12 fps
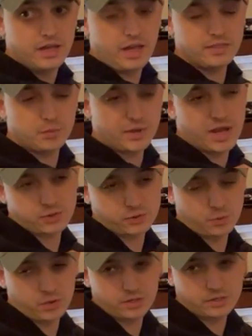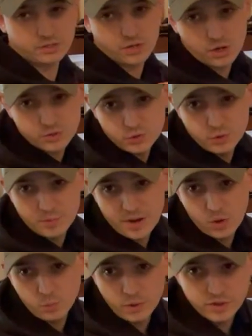And then we actually wanted to talk to you
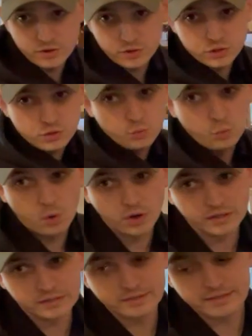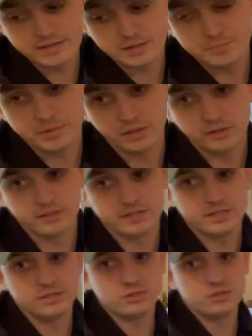about whether you wanted the
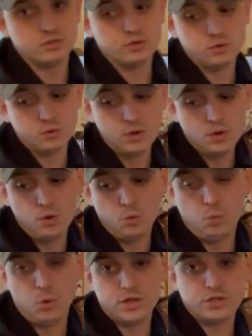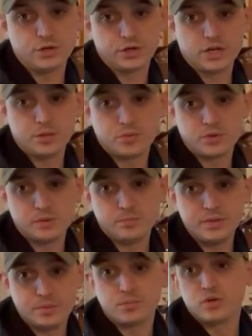ability to what you're going to
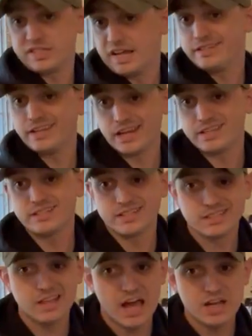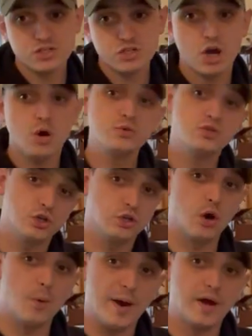be presenting as a slideshow to
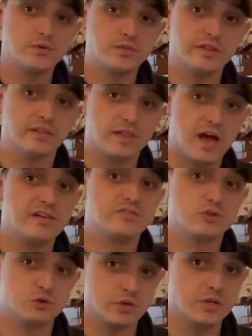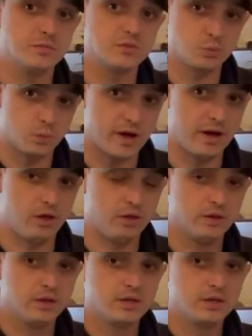go out to the live stream as well.